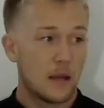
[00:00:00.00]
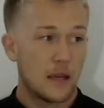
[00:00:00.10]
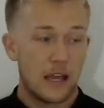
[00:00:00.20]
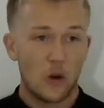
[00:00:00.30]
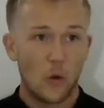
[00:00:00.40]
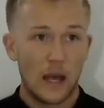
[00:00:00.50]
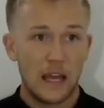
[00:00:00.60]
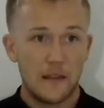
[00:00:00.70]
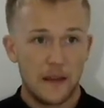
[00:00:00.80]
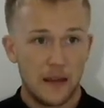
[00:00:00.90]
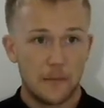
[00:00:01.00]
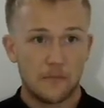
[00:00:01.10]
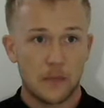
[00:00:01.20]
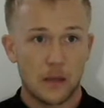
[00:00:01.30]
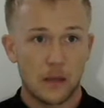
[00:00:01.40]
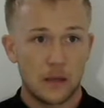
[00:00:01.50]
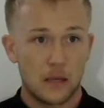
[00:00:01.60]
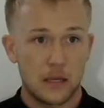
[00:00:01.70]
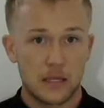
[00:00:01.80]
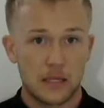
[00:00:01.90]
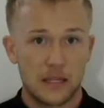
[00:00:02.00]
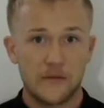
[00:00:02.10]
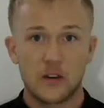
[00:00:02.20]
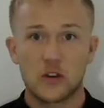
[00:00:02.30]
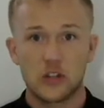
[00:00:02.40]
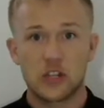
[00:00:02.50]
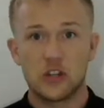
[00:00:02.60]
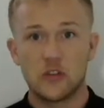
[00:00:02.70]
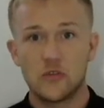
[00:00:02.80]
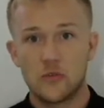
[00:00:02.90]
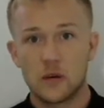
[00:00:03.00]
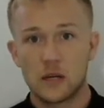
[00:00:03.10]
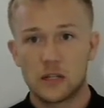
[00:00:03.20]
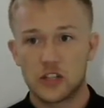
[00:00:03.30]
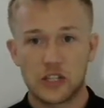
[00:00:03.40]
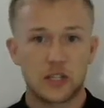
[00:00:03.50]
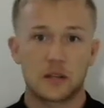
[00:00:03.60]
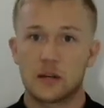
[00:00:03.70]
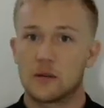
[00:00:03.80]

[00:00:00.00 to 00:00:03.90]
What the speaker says: in a way that it's difficult to do just